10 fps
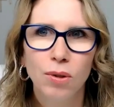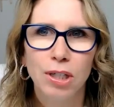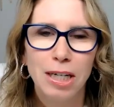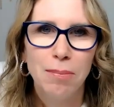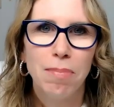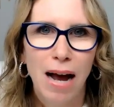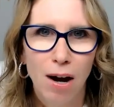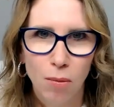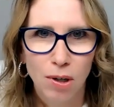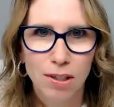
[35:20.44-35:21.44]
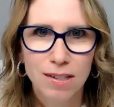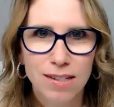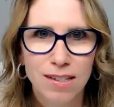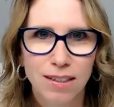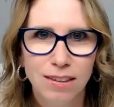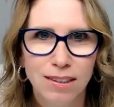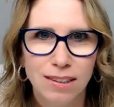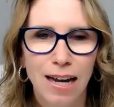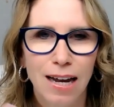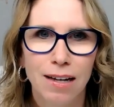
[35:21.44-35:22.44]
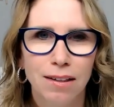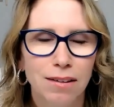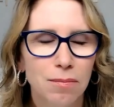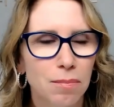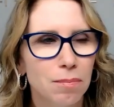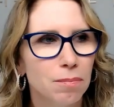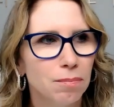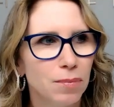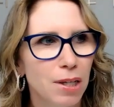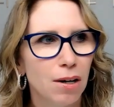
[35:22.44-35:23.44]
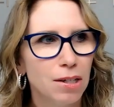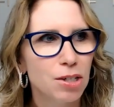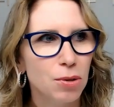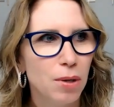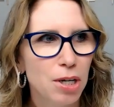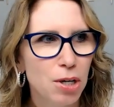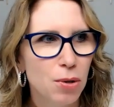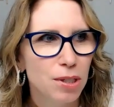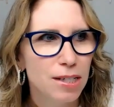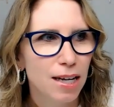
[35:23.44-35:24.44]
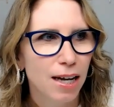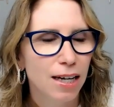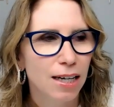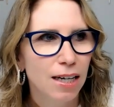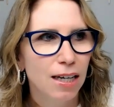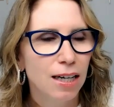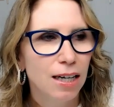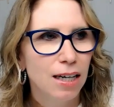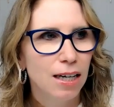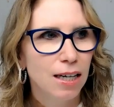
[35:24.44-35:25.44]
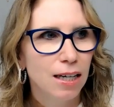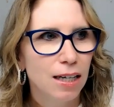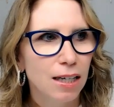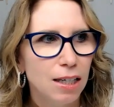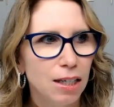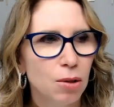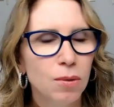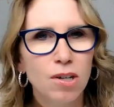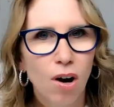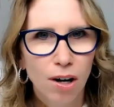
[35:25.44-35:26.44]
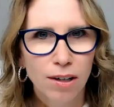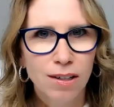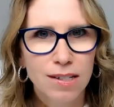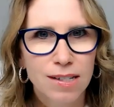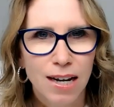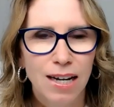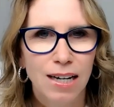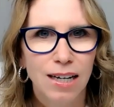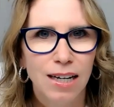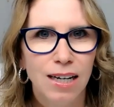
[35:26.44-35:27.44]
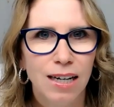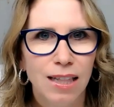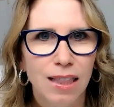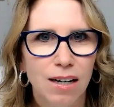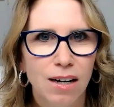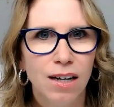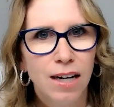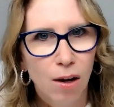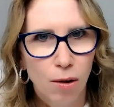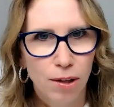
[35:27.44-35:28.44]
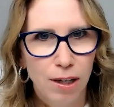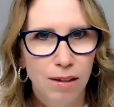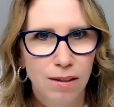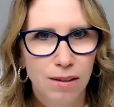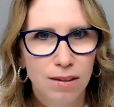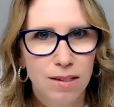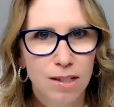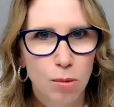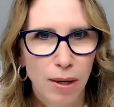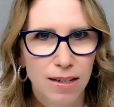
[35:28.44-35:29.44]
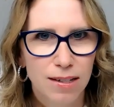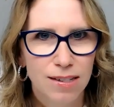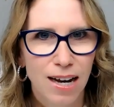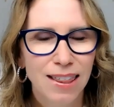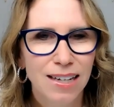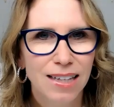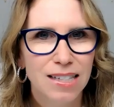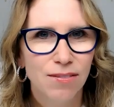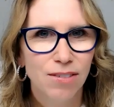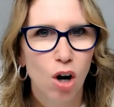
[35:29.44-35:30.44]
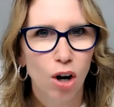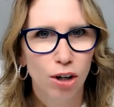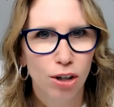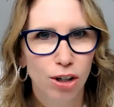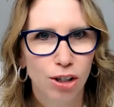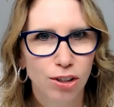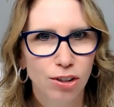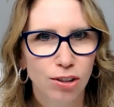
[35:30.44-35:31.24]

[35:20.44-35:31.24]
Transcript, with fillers: looking backwards to tag onto what you were saying, you know, it's hard staying in the unhealthy space. I think that's even harder